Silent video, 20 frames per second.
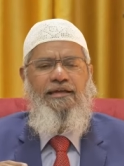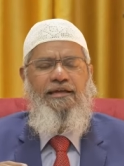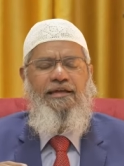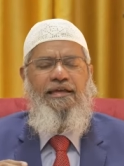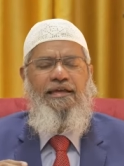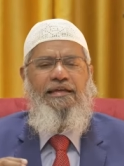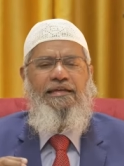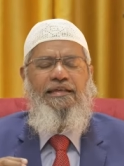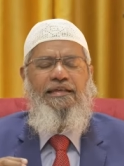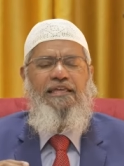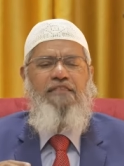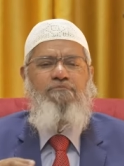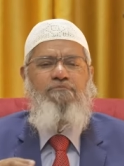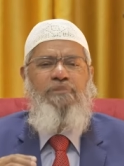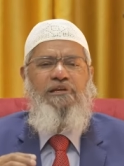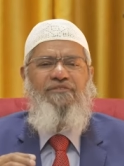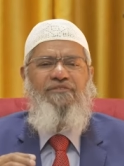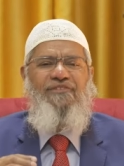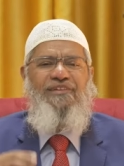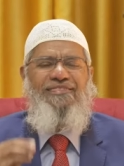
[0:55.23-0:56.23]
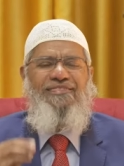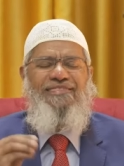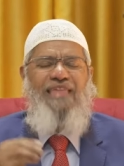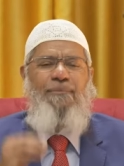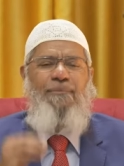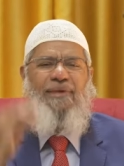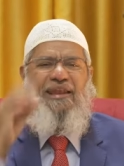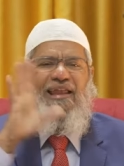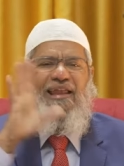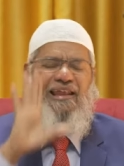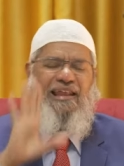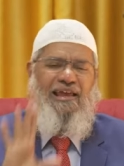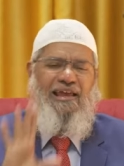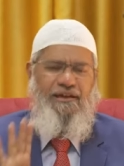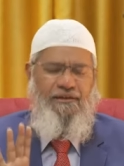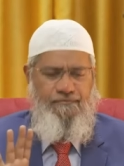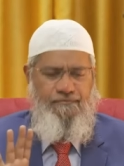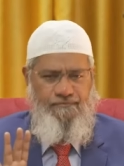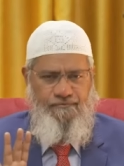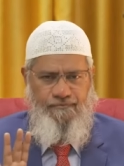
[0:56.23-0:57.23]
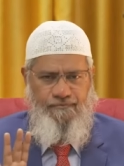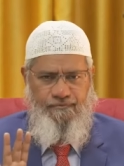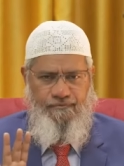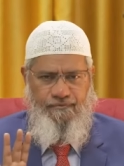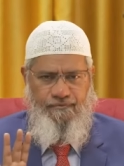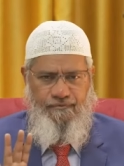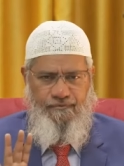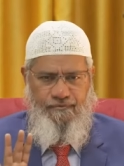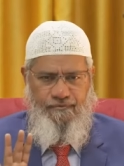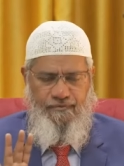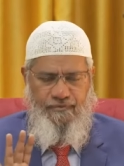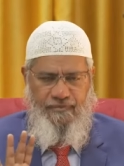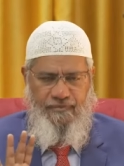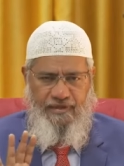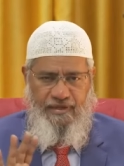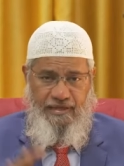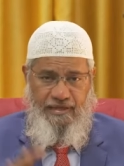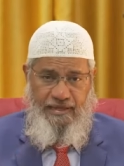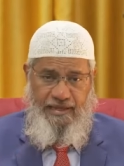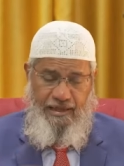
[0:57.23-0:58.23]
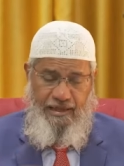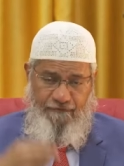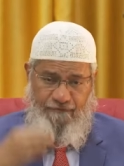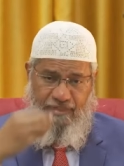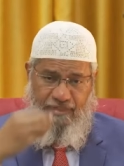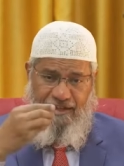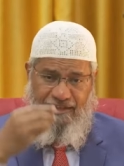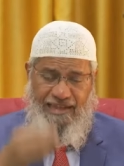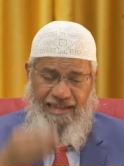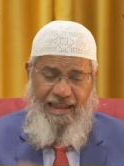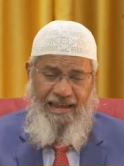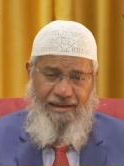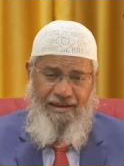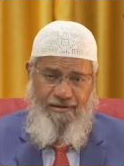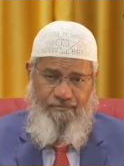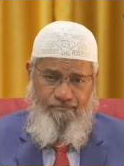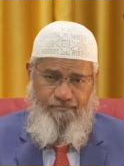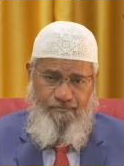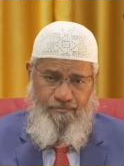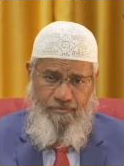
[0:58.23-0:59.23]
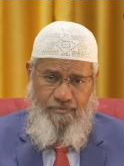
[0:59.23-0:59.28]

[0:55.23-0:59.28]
it is between them and Allah. If they tell